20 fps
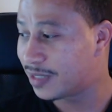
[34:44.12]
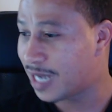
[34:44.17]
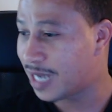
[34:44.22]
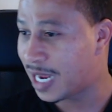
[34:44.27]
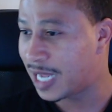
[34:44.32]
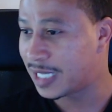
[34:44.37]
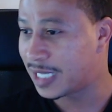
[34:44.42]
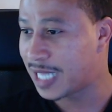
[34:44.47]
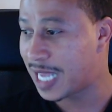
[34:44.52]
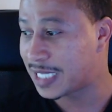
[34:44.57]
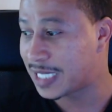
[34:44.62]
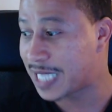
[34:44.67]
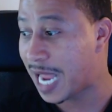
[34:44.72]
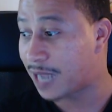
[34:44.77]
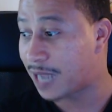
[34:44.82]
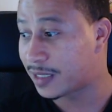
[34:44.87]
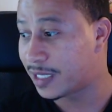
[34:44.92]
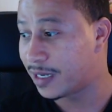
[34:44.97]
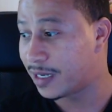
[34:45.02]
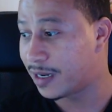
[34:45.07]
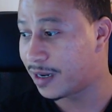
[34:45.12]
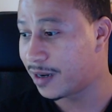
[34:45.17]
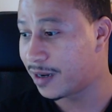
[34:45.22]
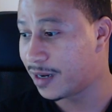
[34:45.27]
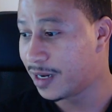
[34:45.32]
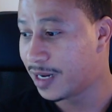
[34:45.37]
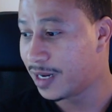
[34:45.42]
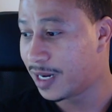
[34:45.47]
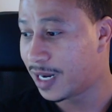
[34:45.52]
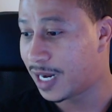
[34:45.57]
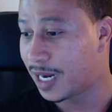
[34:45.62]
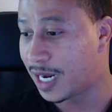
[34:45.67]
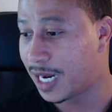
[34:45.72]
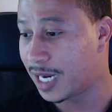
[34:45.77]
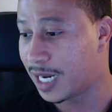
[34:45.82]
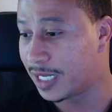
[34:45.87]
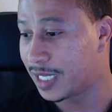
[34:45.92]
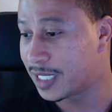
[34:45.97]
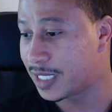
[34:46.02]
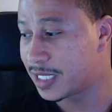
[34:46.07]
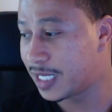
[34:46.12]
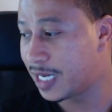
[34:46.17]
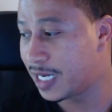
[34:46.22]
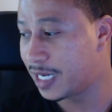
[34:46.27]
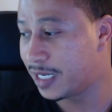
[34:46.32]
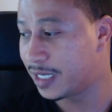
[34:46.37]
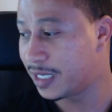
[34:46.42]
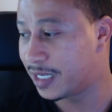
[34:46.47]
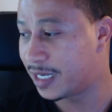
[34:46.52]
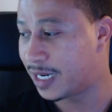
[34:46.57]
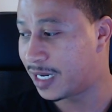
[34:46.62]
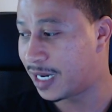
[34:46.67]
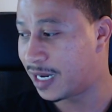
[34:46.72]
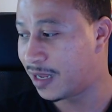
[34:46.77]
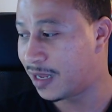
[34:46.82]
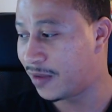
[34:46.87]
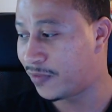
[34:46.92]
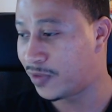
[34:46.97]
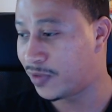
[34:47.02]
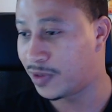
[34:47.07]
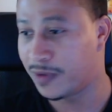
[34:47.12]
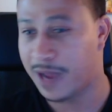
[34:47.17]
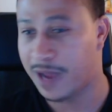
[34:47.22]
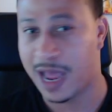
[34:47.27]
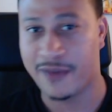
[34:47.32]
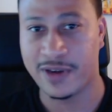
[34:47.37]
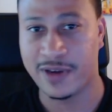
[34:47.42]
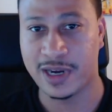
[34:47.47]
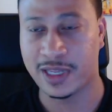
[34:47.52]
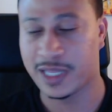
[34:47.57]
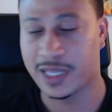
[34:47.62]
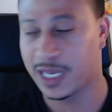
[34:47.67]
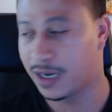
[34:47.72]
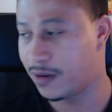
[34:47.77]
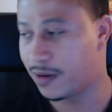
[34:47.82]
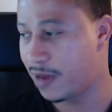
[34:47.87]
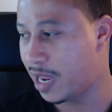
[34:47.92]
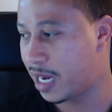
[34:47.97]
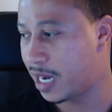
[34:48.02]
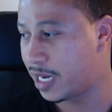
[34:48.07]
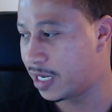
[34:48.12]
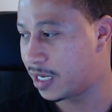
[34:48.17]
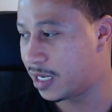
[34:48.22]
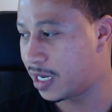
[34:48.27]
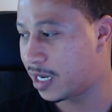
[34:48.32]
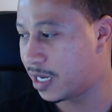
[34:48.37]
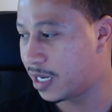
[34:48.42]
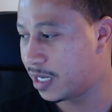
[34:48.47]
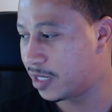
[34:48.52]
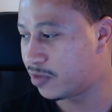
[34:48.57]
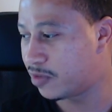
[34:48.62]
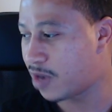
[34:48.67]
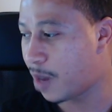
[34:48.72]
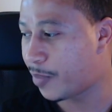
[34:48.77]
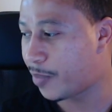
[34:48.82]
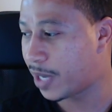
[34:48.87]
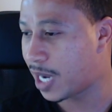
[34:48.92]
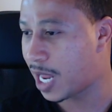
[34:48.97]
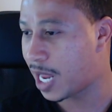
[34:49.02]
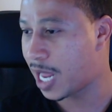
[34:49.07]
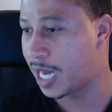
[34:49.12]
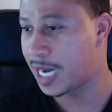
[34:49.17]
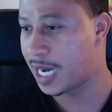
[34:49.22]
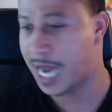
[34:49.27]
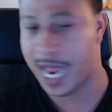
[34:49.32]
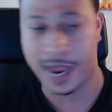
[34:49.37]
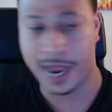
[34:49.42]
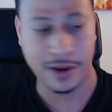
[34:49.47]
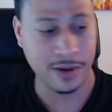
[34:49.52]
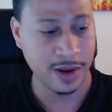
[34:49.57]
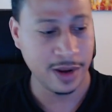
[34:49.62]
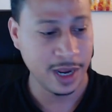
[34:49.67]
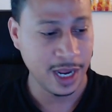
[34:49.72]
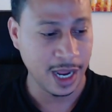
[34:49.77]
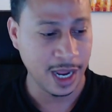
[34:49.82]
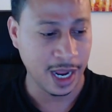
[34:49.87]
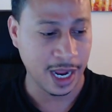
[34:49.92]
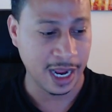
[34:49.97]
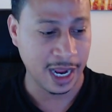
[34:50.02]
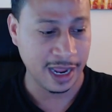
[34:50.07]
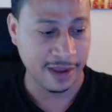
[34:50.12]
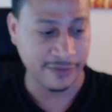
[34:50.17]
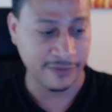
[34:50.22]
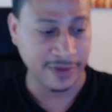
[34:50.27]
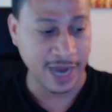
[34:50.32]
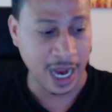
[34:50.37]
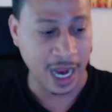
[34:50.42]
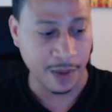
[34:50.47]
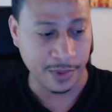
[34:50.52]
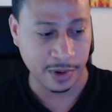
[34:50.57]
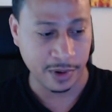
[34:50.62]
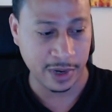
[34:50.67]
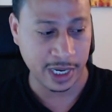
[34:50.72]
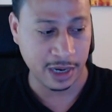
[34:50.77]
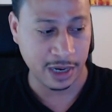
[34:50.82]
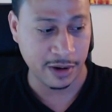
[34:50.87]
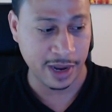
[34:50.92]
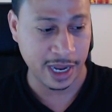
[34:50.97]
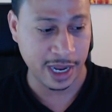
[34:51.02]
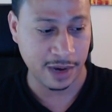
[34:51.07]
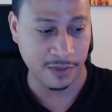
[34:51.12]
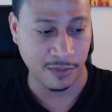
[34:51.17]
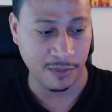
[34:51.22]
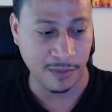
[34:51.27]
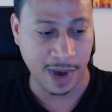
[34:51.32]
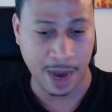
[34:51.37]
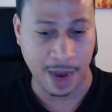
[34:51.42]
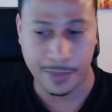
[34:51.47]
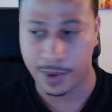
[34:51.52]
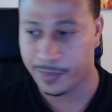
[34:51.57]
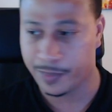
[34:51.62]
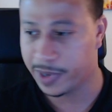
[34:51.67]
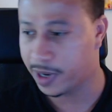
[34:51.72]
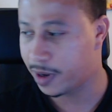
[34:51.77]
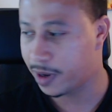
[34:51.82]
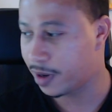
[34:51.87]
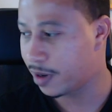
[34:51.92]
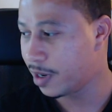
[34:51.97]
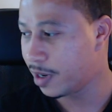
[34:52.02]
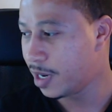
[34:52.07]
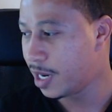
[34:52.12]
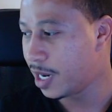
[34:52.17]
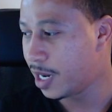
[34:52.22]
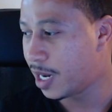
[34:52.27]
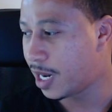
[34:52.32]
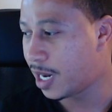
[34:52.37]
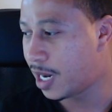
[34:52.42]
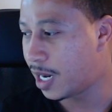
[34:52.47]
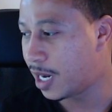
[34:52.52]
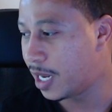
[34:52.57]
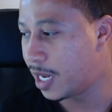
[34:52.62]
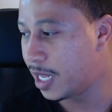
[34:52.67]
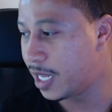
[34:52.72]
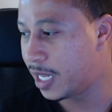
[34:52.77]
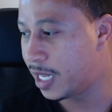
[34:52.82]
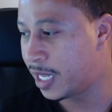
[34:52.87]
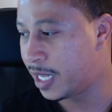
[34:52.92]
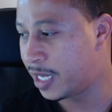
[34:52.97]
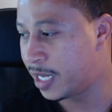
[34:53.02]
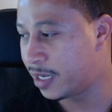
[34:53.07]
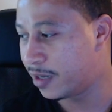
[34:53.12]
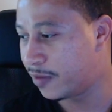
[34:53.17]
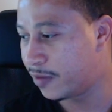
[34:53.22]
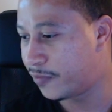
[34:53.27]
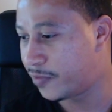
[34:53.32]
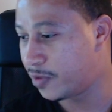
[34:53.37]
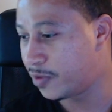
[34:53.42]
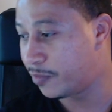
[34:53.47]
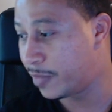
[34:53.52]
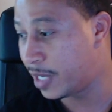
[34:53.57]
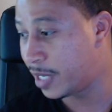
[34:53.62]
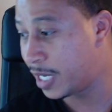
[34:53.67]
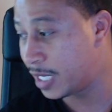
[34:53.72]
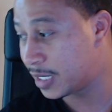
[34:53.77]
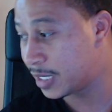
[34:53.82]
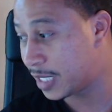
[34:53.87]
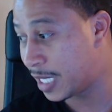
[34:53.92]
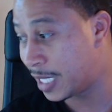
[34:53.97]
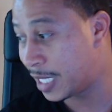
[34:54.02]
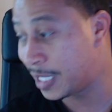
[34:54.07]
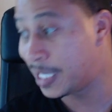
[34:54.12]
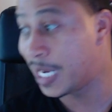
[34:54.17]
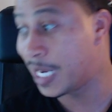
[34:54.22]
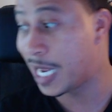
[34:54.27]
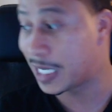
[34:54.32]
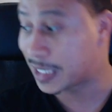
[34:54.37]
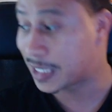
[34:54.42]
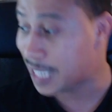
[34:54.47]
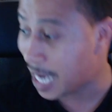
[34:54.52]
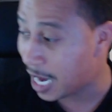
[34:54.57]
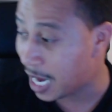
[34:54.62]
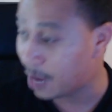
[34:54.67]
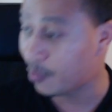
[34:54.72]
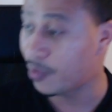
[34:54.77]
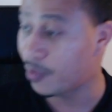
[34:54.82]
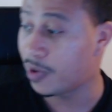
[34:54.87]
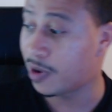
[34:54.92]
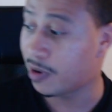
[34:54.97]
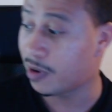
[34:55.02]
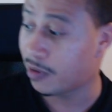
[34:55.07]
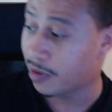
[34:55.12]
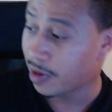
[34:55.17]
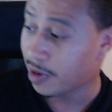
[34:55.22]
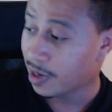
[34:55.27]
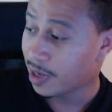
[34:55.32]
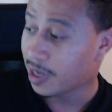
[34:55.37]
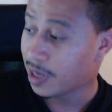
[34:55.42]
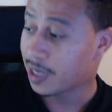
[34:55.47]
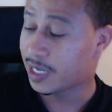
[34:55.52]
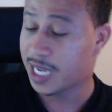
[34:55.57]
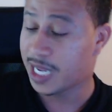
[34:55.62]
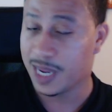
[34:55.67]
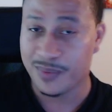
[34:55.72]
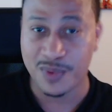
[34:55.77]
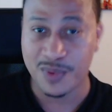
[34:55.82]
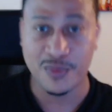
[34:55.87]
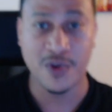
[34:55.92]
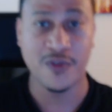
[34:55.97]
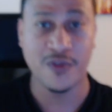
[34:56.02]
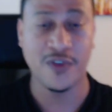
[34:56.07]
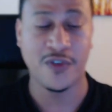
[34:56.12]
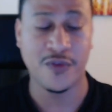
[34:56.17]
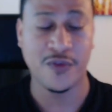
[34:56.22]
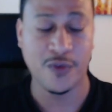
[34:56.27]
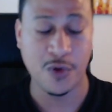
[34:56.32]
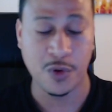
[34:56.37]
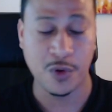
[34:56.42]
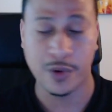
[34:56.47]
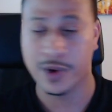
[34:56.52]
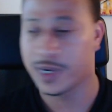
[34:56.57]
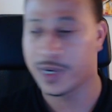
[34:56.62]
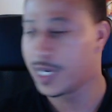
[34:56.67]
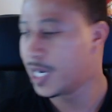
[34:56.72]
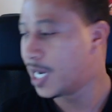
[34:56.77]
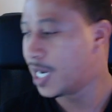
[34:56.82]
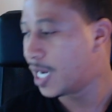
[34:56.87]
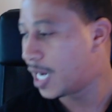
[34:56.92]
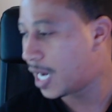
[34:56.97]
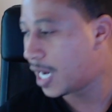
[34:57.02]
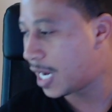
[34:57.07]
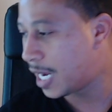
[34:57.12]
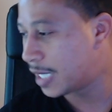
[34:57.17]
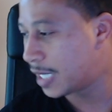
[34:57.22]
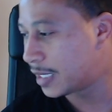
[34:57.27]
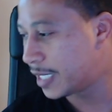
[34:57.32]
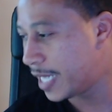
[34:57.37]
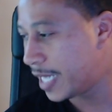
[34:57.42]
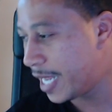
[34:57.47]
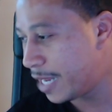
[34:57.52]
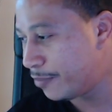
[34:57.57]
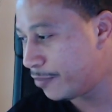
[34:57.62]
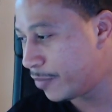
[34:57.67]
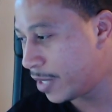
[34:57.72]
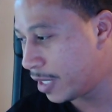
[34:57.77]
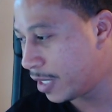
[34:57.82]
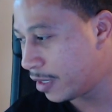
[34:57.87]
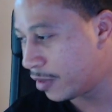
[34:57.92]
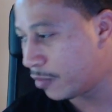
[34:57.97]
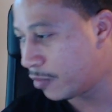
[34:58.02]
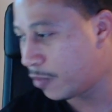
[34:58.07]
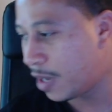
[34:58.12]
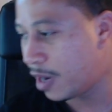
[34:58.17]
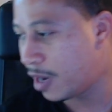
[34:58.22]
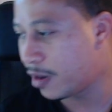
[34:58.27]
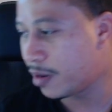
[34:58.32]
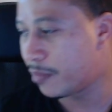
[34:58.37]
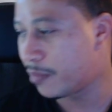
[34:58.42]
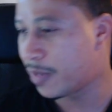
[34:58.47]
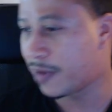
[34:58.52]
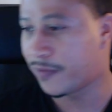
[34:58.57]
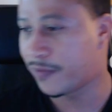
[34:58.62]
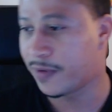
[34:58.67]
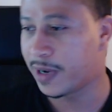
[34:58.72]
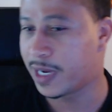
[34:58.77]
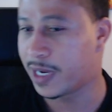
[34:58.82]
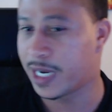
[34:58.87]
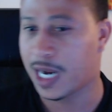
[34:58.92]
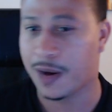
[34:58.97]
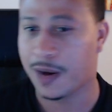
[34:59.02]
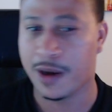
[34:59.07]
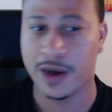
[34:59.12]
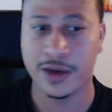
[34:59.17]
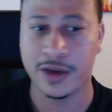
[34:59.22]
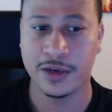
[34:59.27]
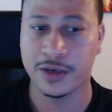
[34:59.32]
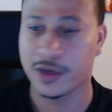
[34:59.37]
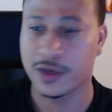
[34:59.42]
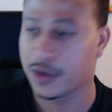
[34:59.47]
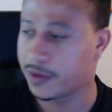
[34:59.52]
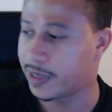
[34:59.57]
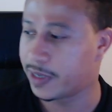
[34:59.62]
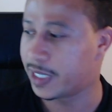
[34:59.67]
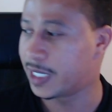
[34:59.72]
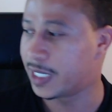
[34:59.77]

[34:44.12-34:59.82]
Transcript: that's out there listening, if you do have anything, go ahead and drop a line now. If not, we're going to go ahead and wrap up here in a few minutes. And yes, I will keep it moving forward. Ted Miller, welcome, my friend. How are you doing?